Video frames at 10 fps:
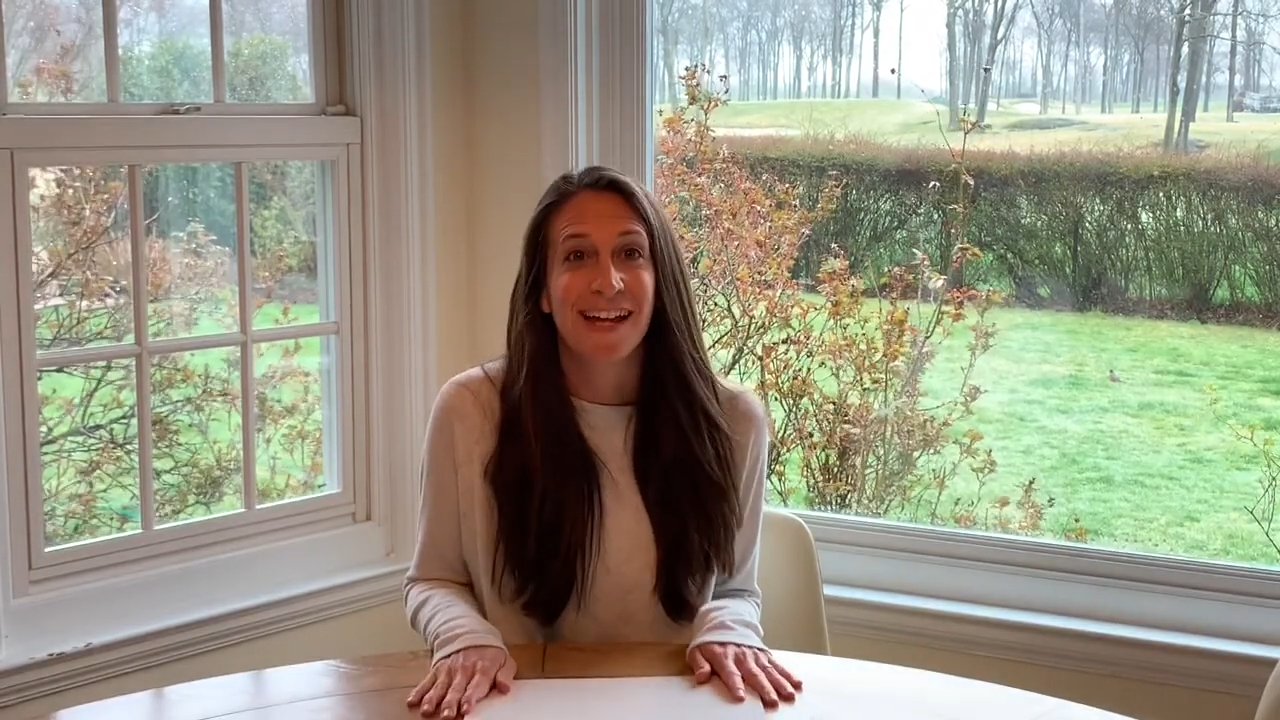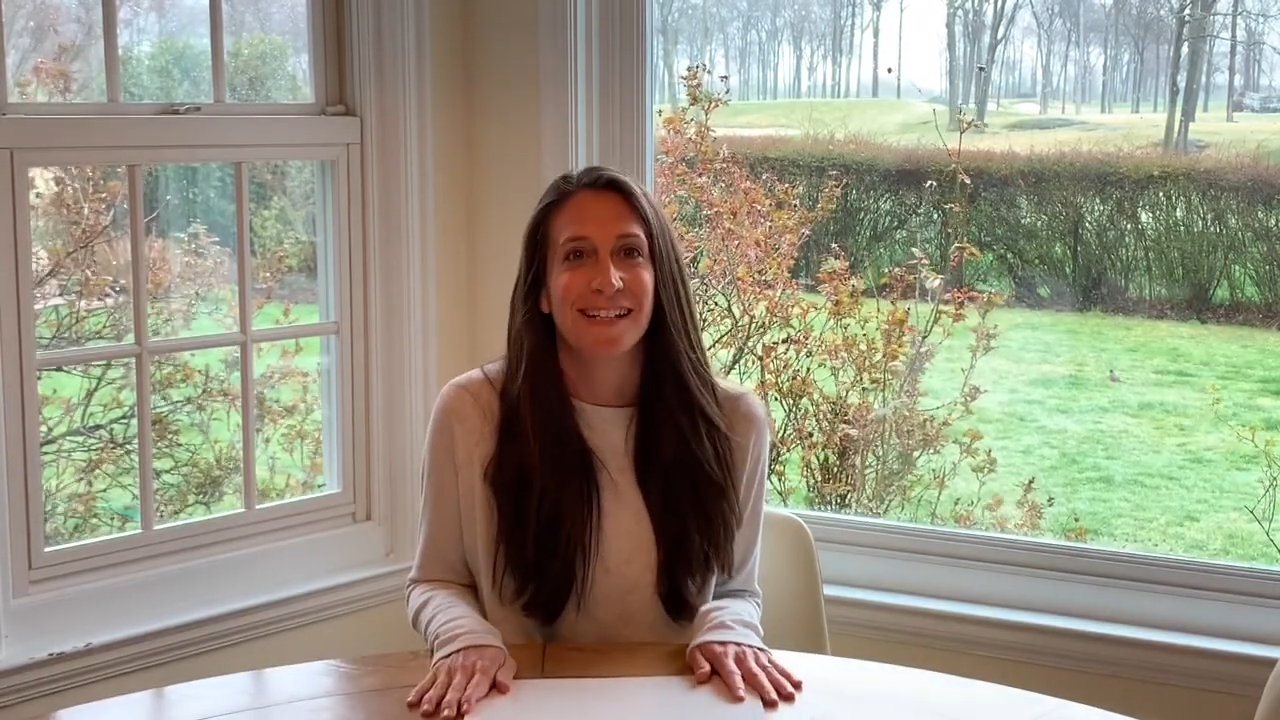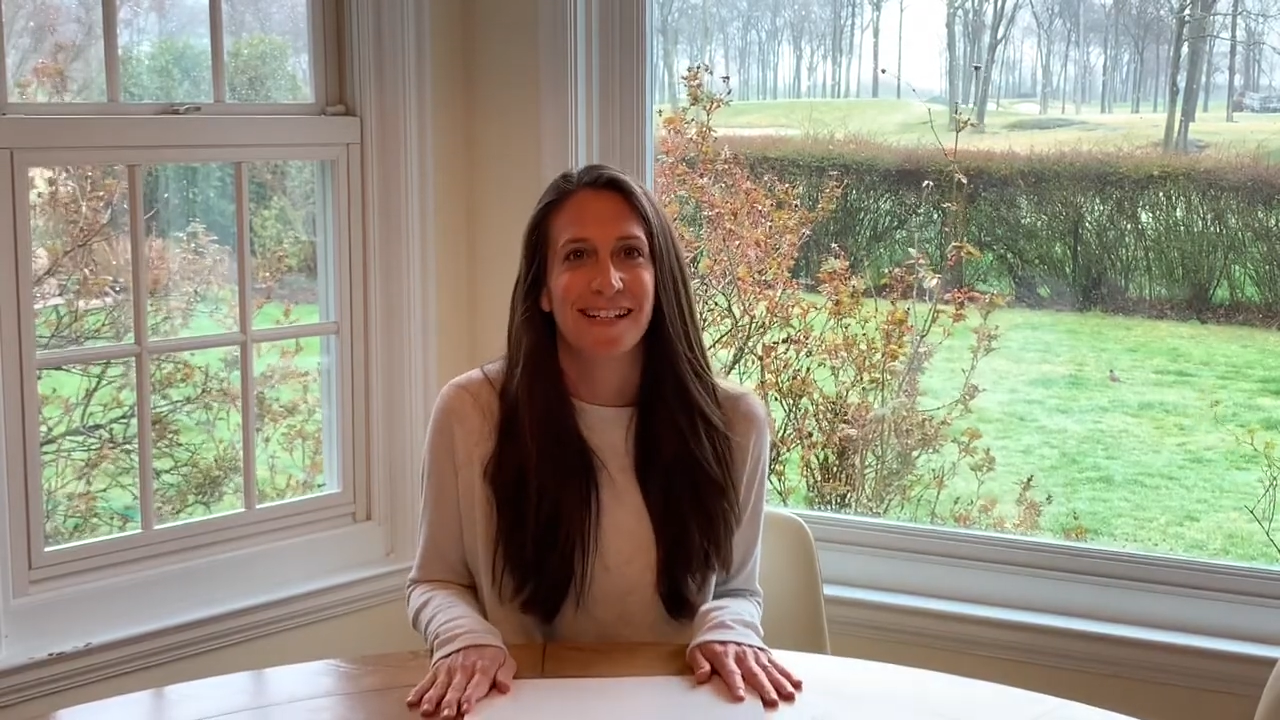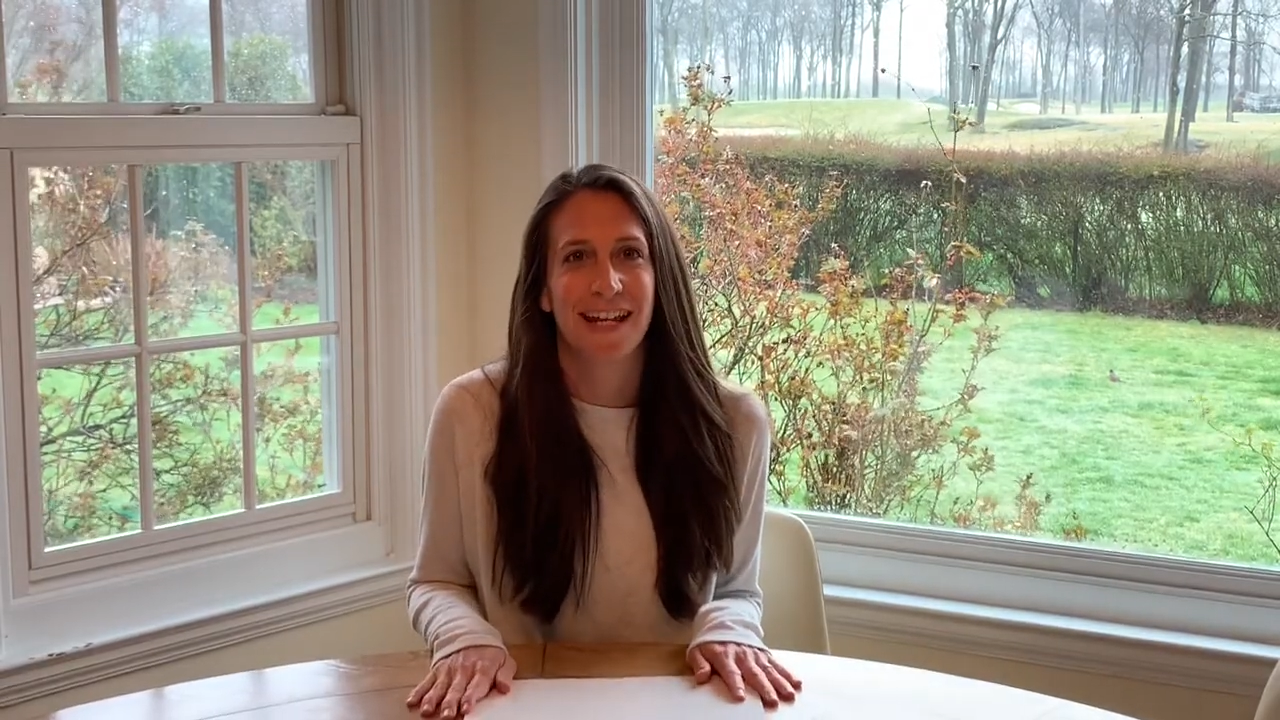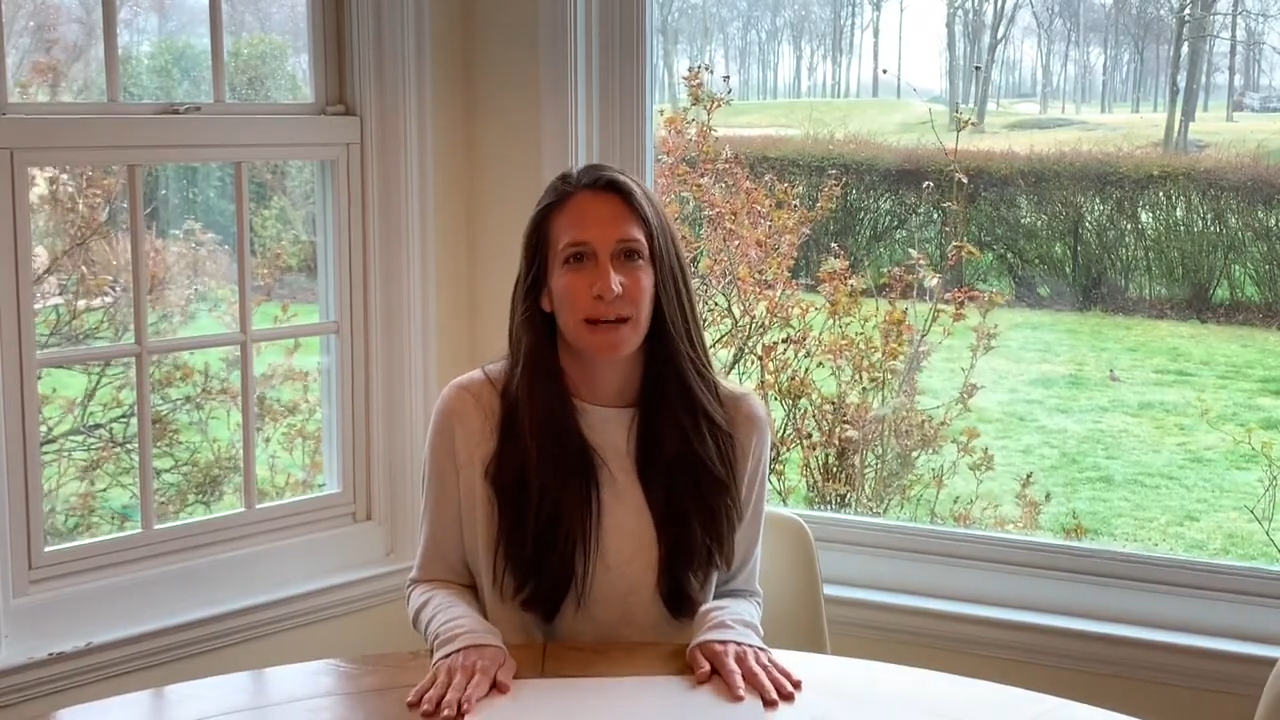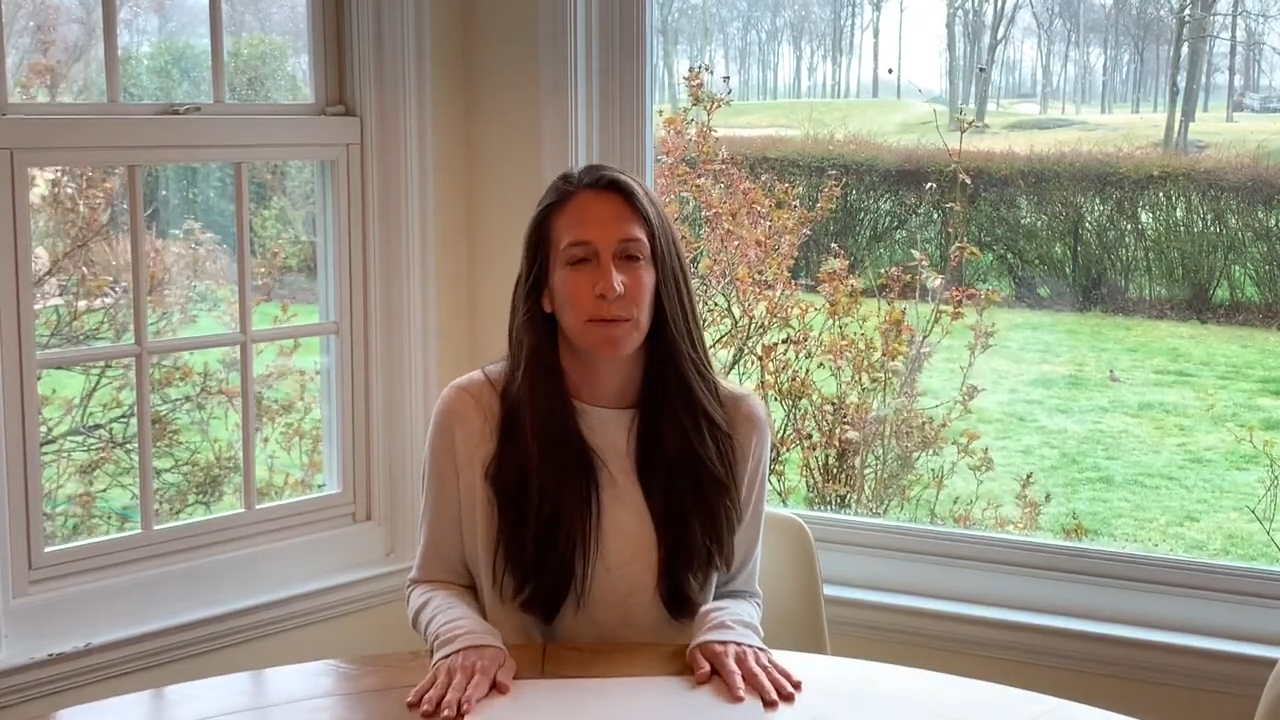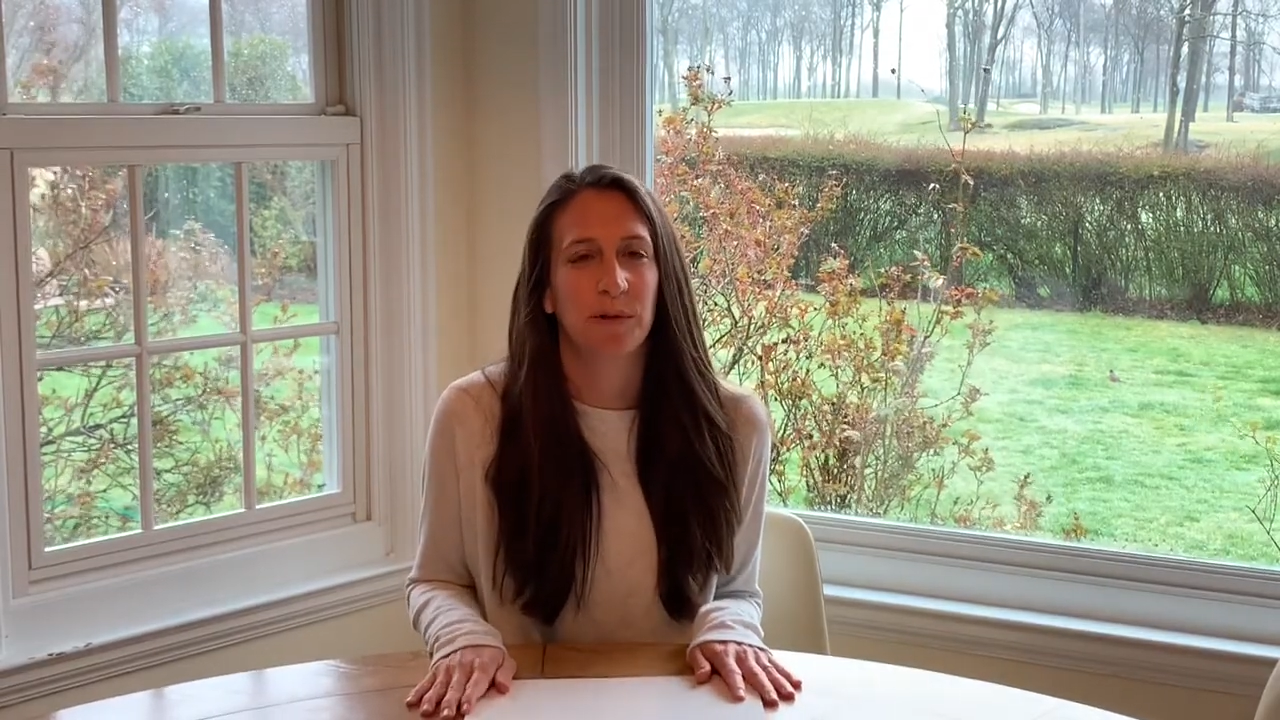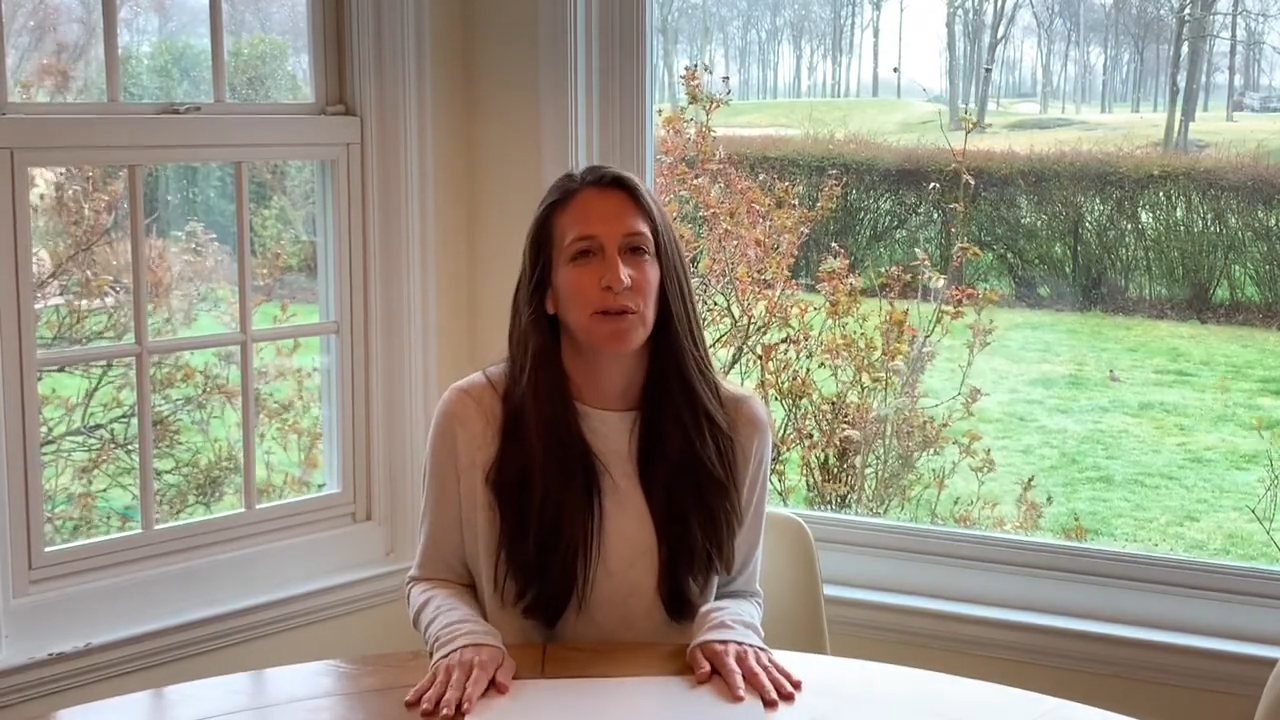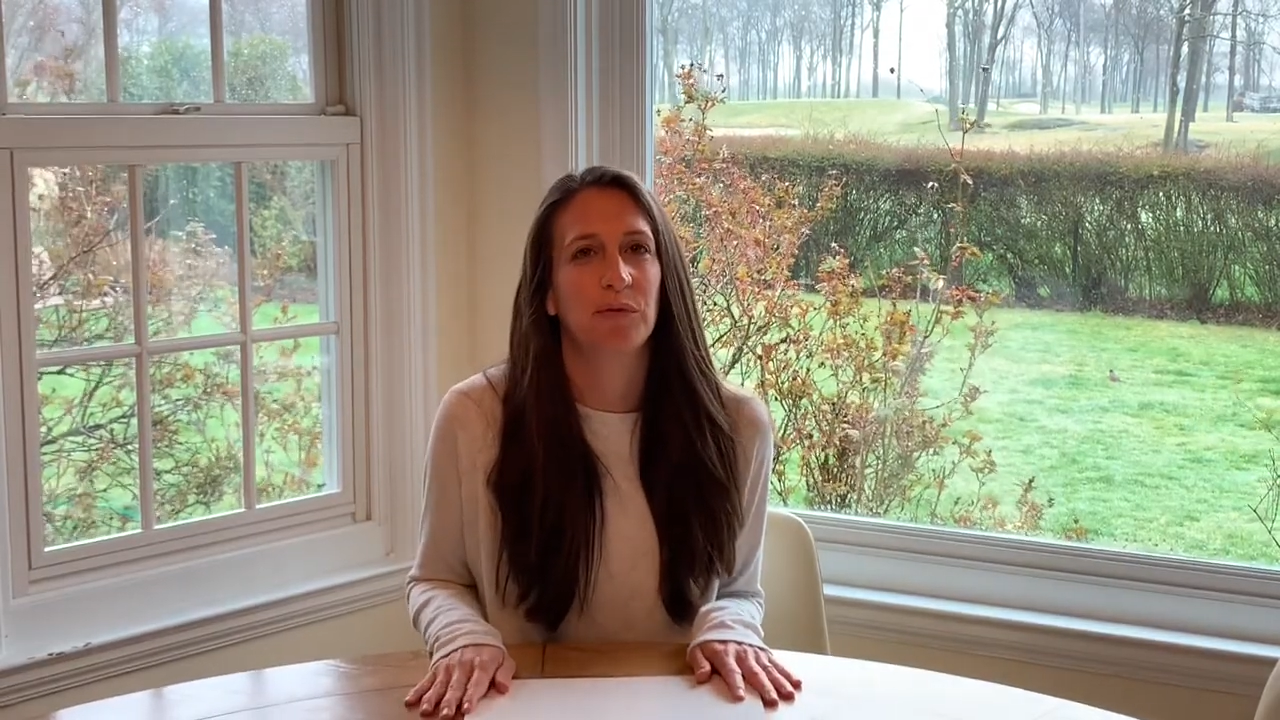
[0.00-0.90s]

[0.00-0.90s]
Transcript: Today we're going